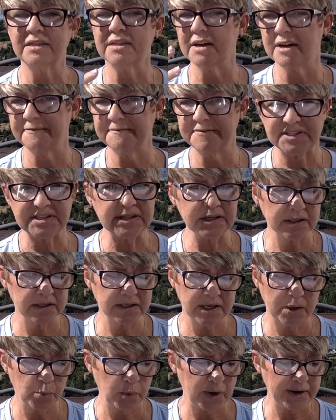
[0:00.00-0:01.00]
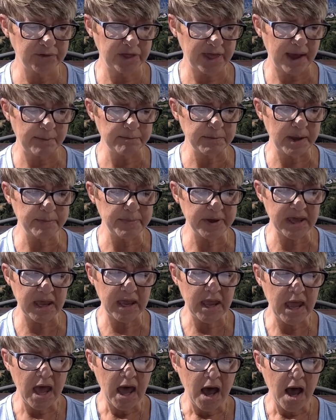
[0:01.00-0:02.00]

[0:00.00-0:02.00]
the facility, whatever that may be?